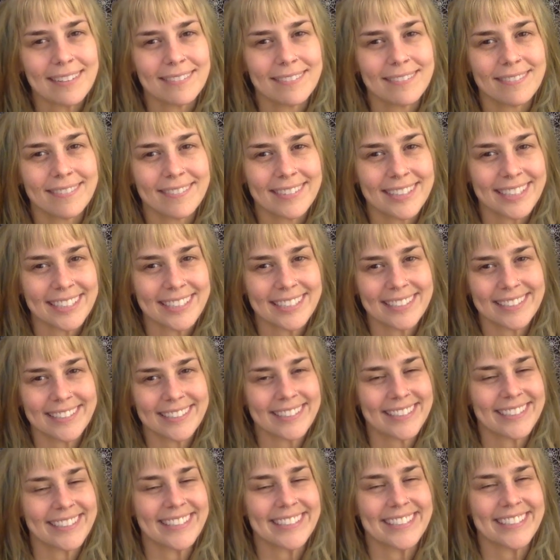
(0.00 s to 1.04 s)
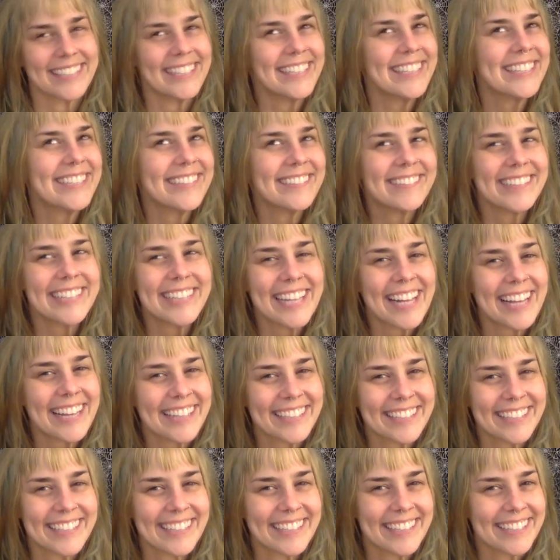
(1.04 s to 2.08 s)
if it's just in your
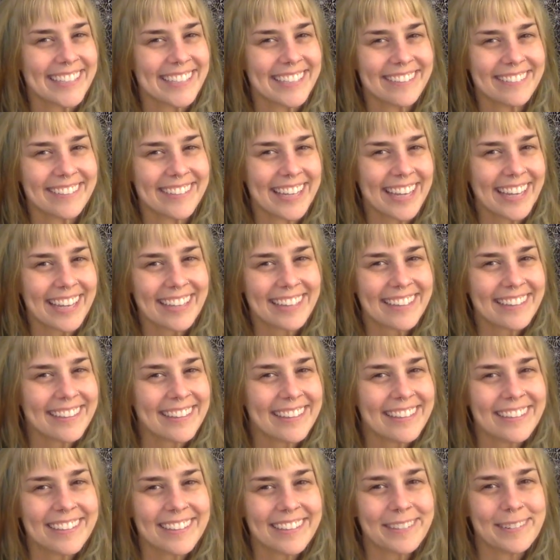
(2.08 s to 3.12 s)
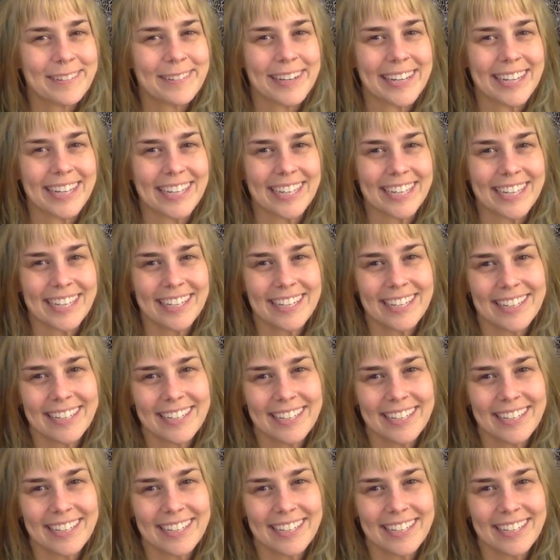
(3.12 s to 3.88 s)
reality and you can't look away,